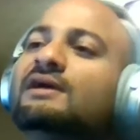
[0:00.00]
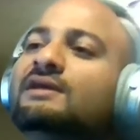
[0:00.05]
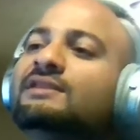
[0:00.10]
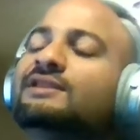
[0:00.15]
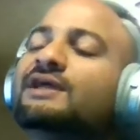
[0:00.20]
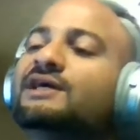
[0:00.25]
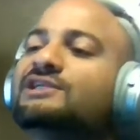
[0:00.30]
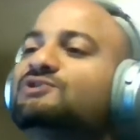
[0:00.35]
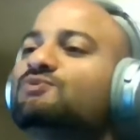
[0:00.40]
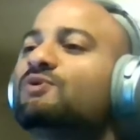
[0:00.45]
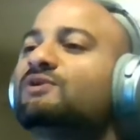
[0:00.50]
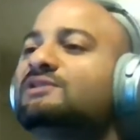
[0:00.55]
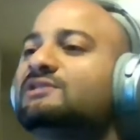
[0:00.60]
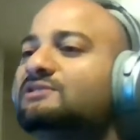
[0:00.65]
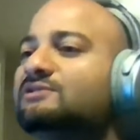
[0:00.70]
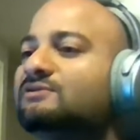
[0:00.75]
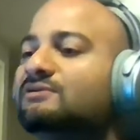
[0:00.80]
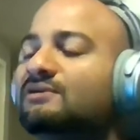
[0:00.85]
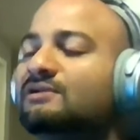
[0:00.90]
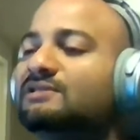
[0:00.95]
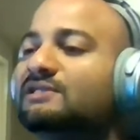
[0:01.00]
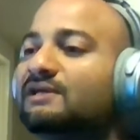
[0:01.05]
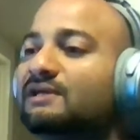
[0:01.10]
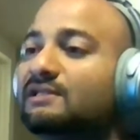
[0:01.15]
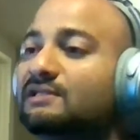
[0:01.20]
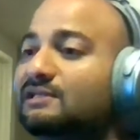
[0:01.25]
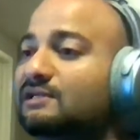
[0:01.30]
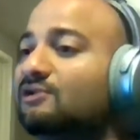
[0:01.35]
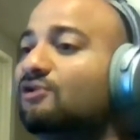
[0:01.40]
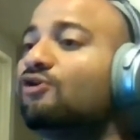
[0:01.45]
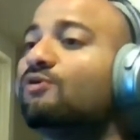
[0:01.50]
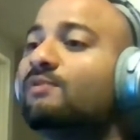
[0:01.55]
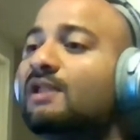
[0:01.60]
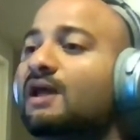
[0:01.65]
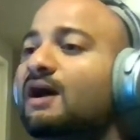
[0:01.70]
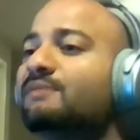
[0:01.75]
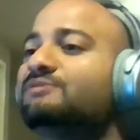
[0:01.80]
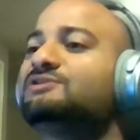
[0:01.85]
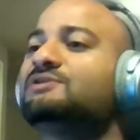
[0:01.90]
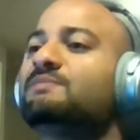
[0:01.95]
the global
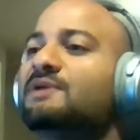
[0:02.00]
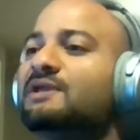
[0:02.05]
option